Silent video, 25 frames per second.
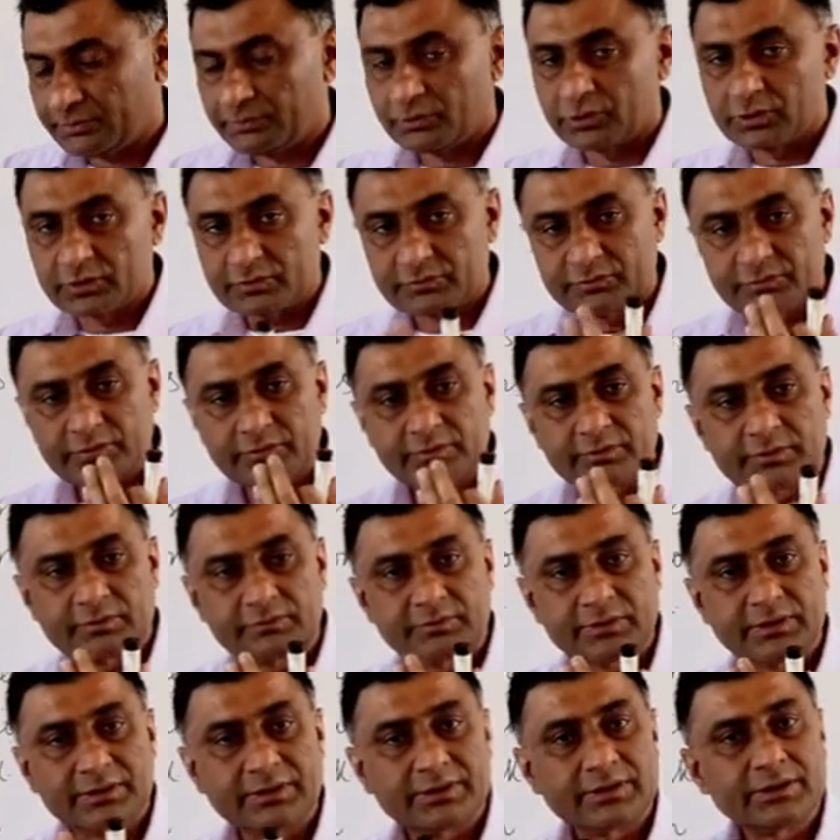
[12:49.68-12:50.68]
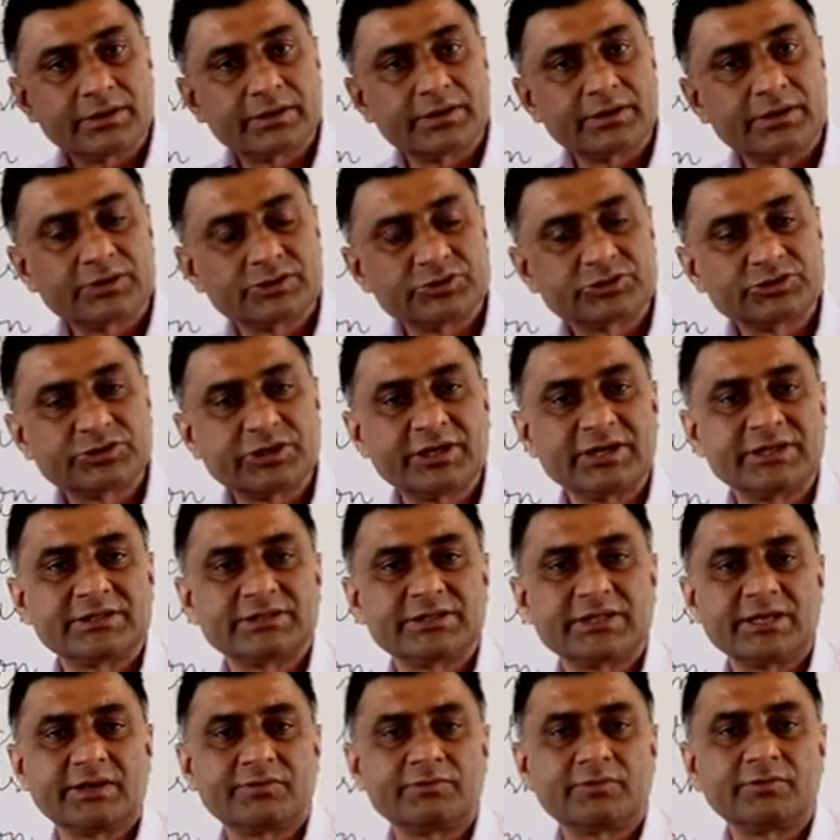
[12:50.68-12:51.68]
report we will
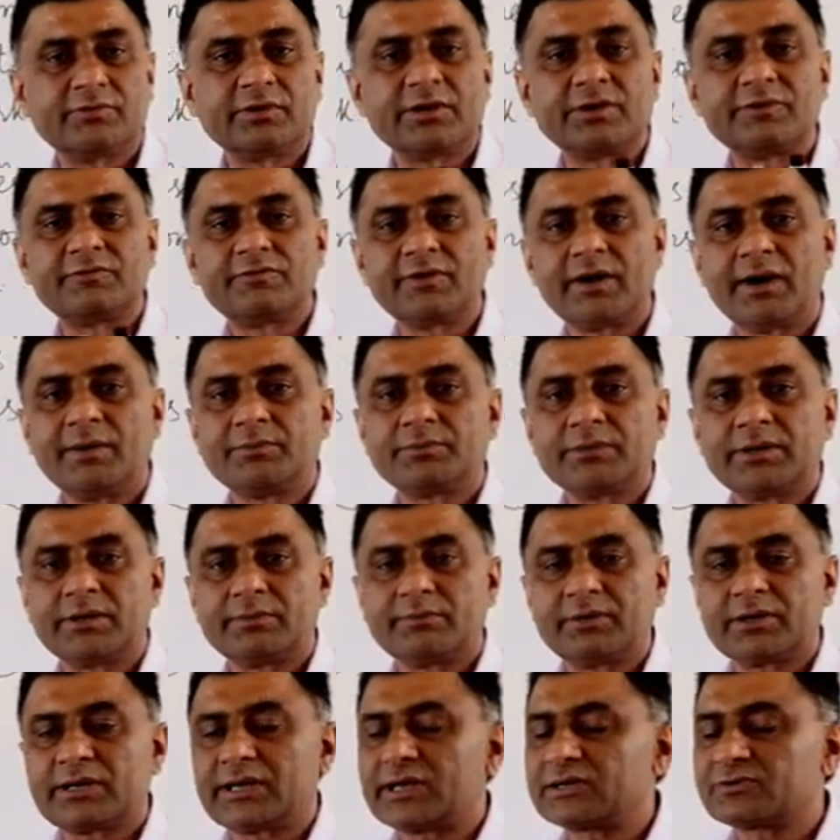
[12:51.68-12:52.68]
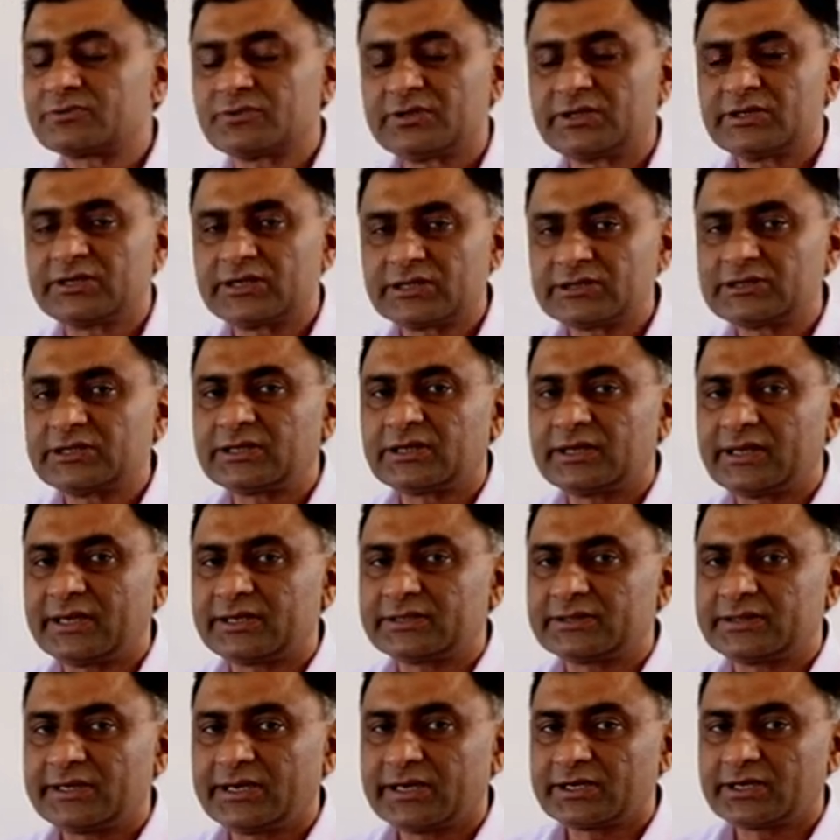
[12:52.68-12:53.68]
change them, we will reform them, but actually nothing
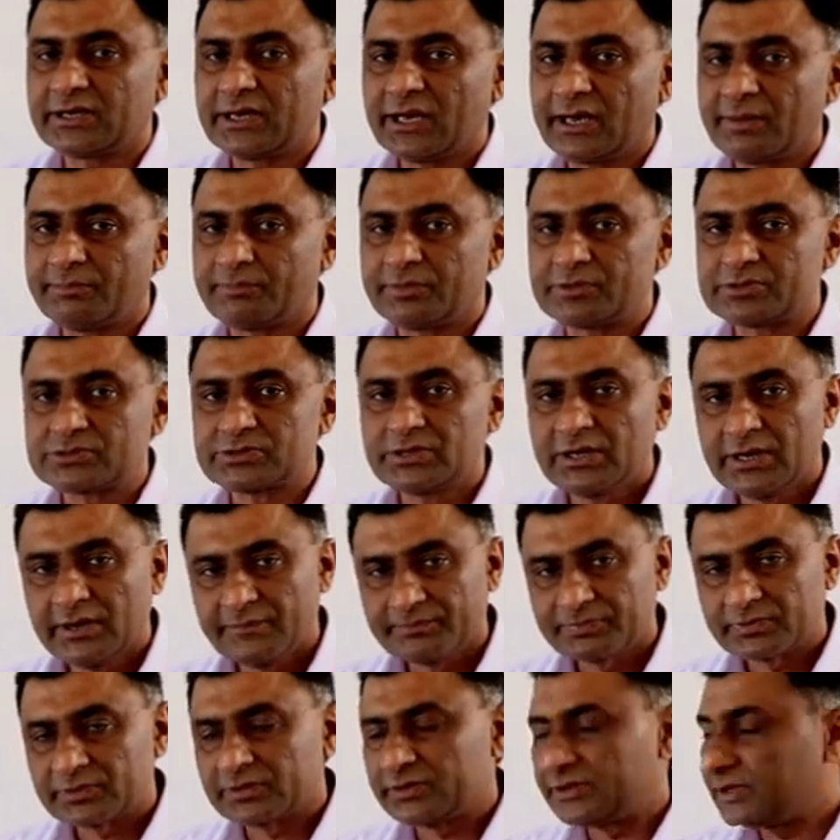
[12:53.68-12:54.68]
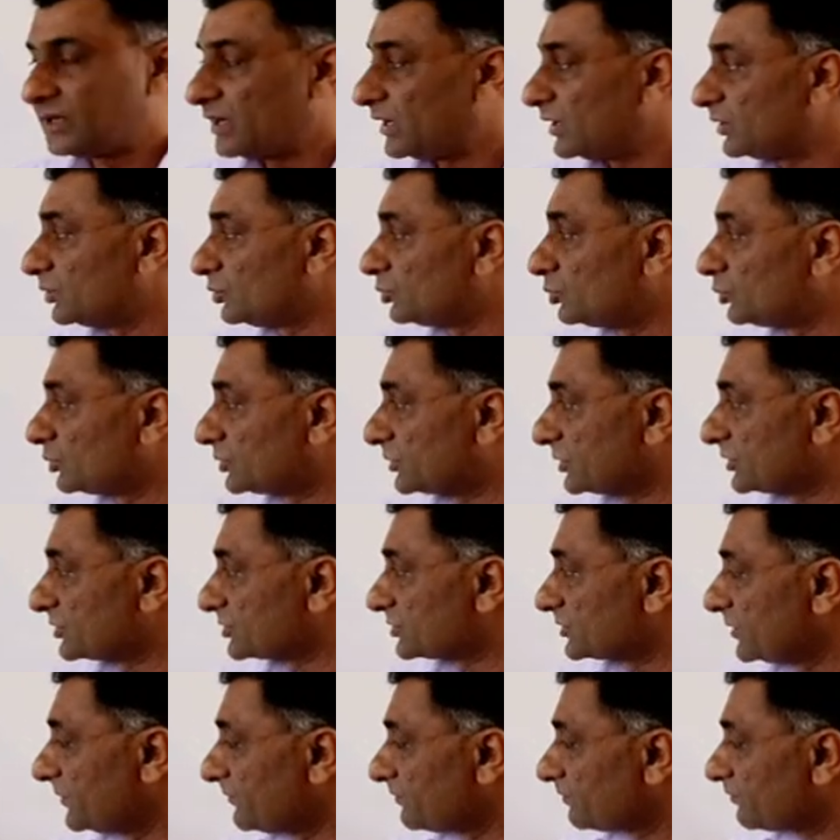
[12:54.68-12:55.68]
like that happens. They are
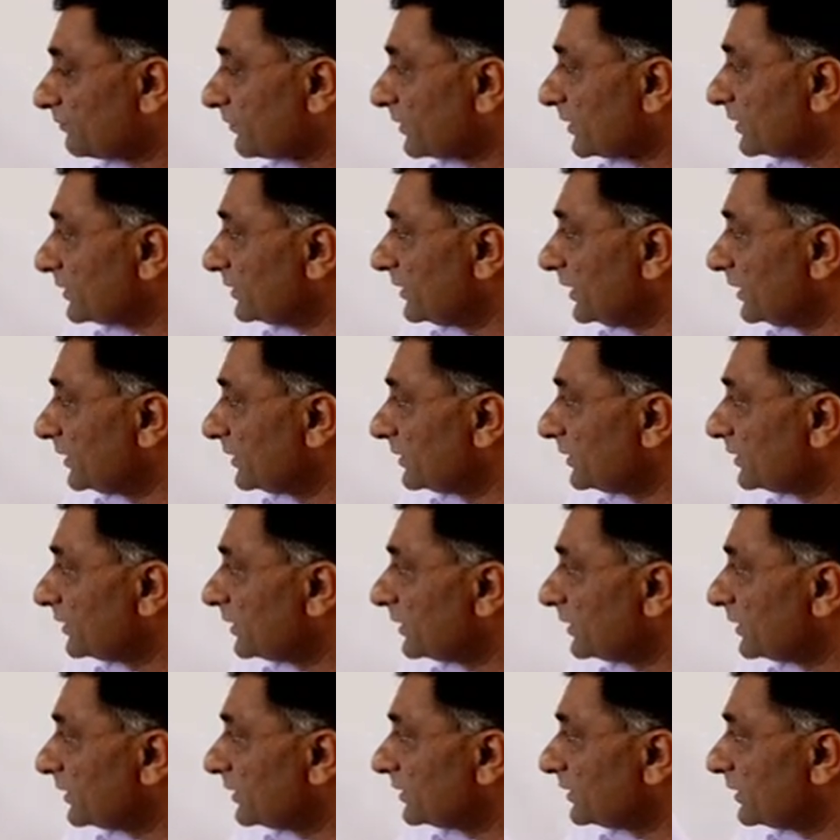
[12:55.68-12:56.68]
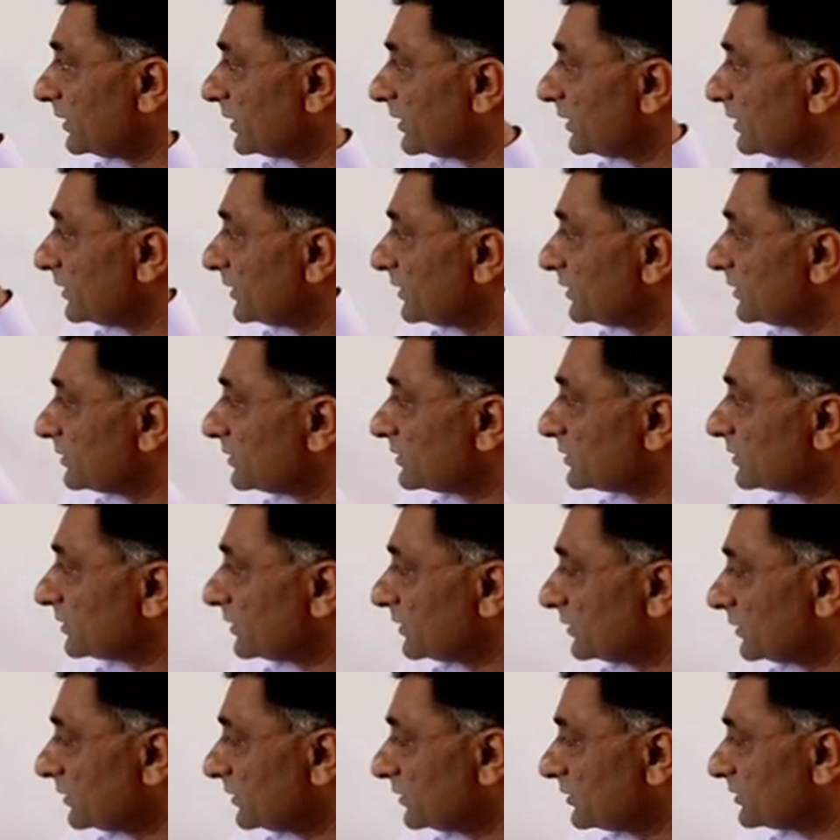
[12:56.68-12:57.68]
looters. Then there is
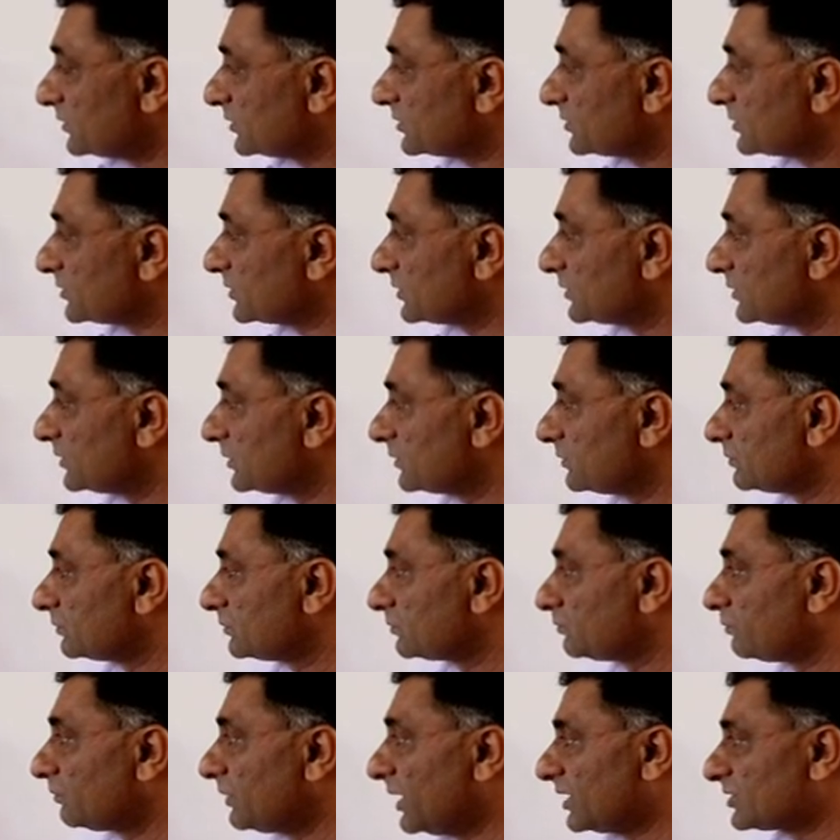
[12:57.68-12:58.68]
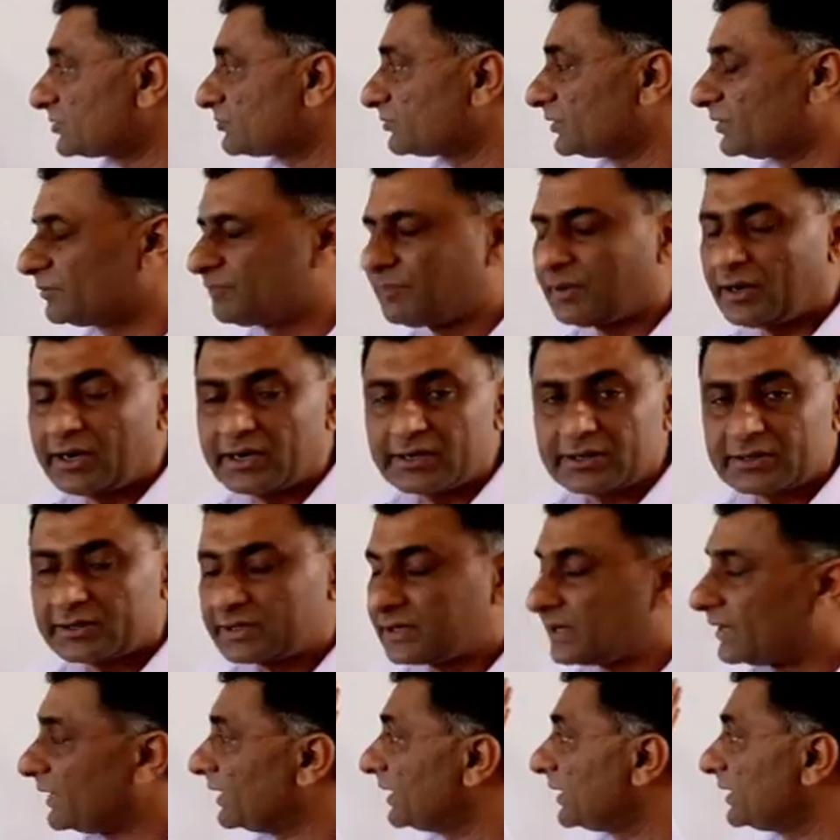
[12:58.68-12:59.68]
Mansfield Park
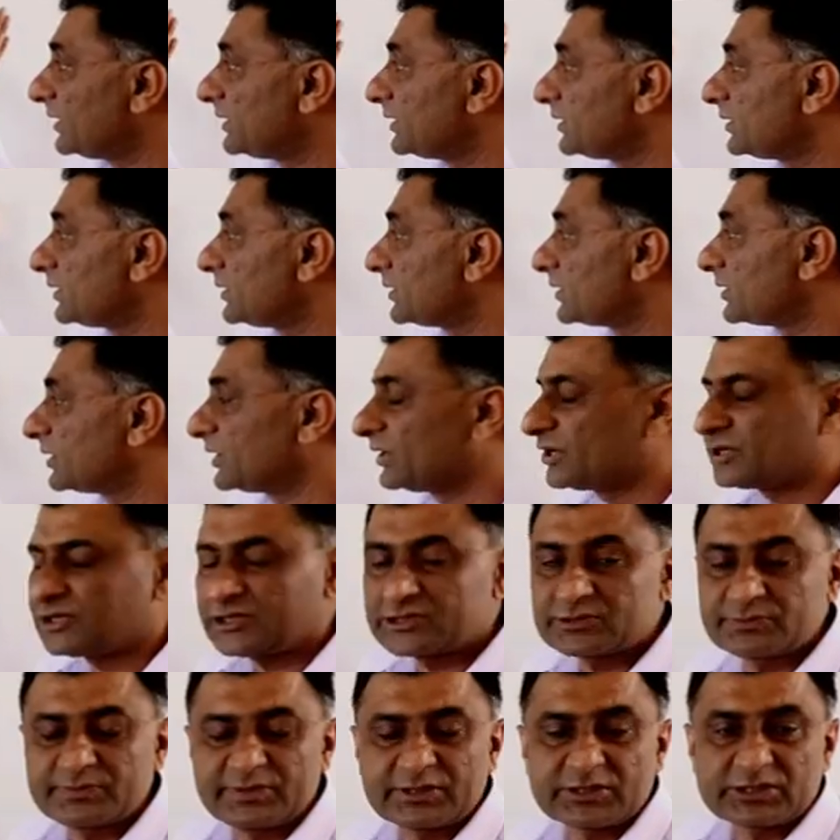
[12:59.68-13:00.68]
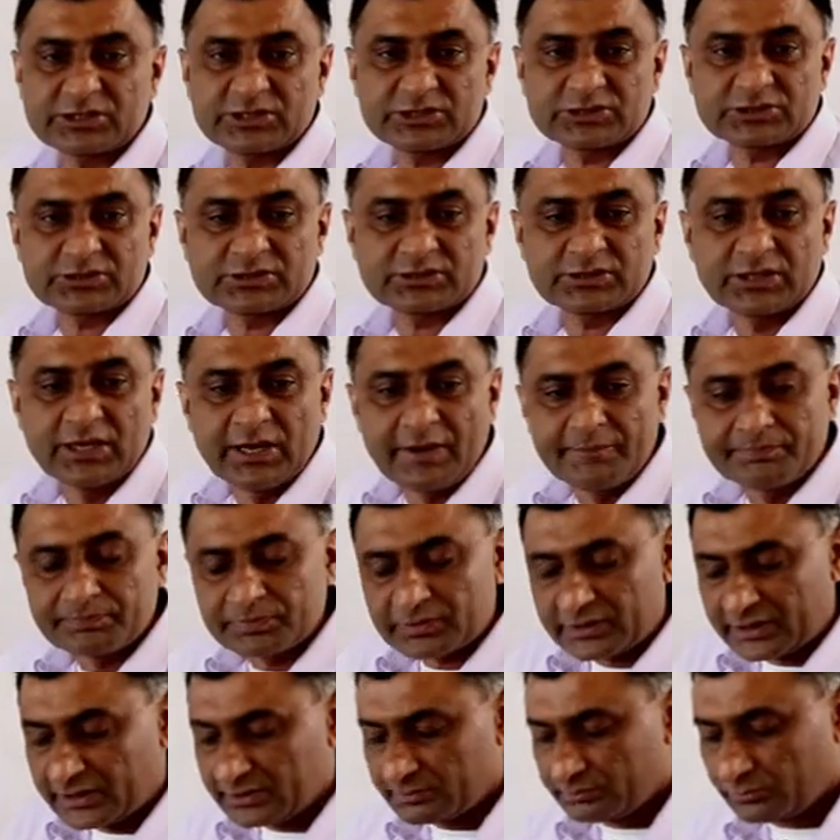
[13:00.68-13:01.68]
and Great Expectation.
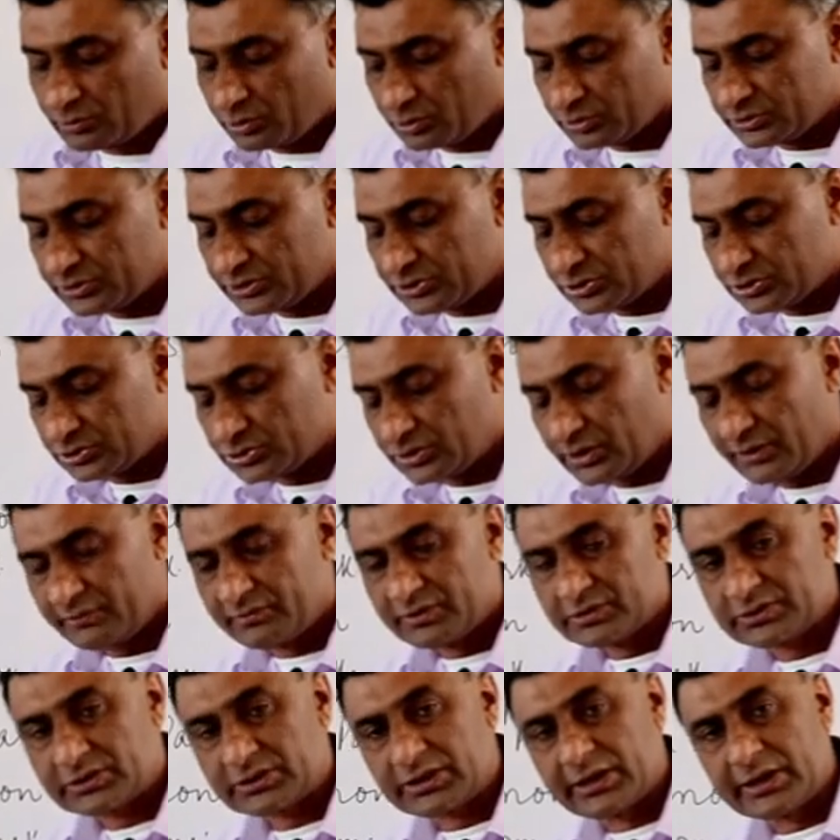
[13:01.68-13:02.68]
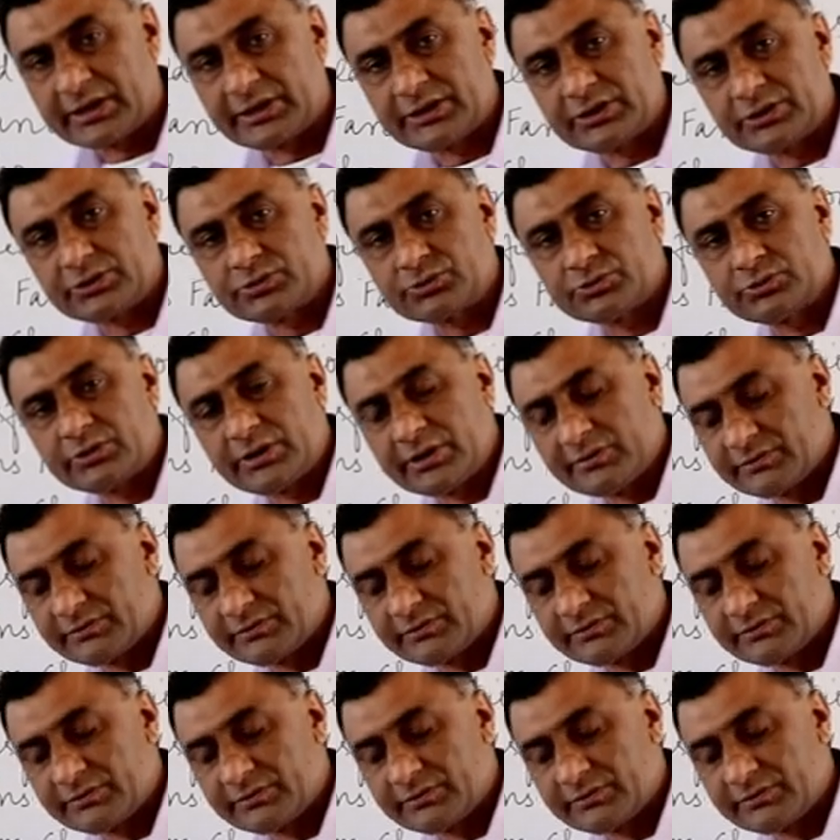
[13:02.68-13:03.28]
In both these novels, according